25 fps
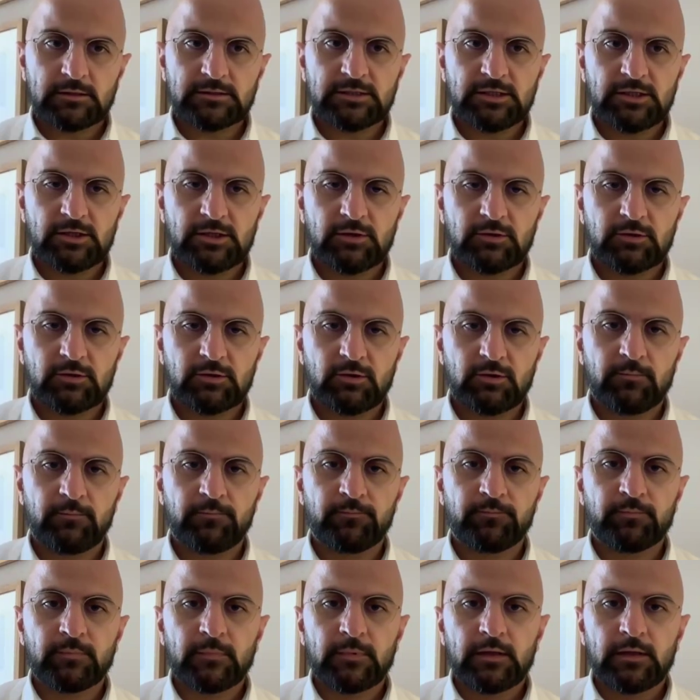Thanks a lot,
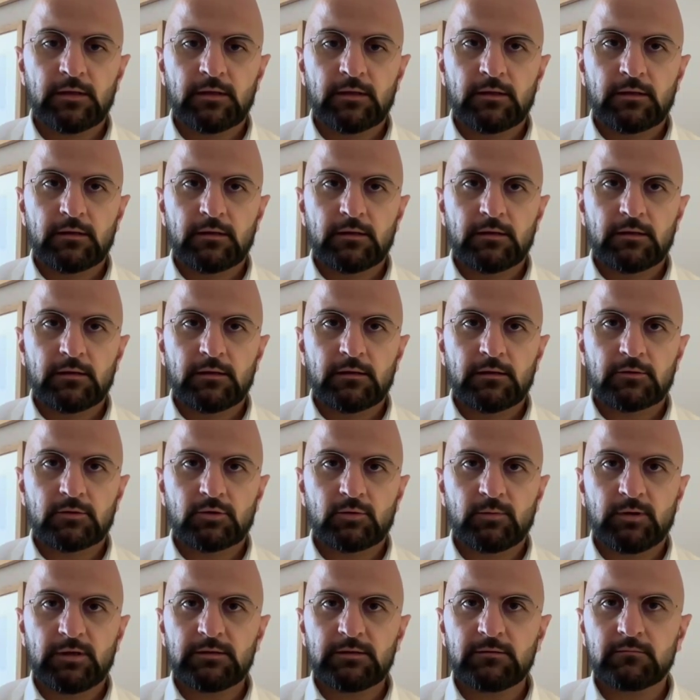Tom.
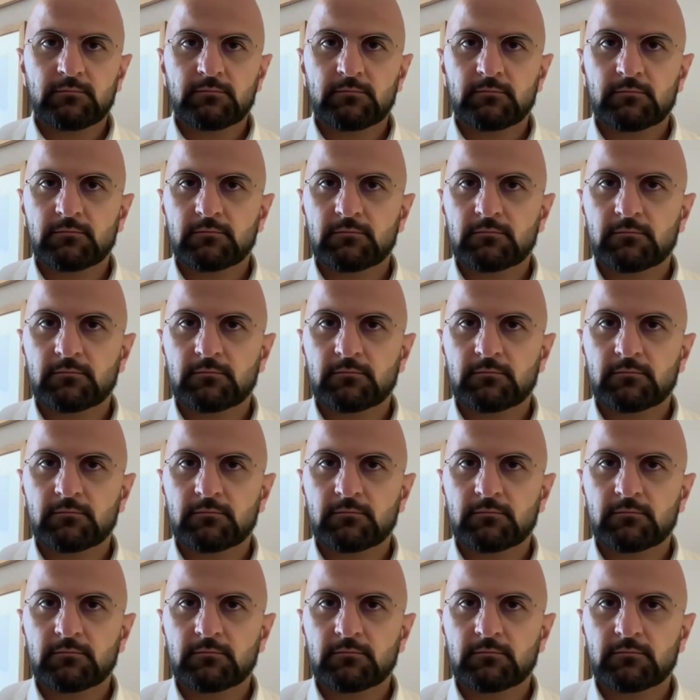Roman?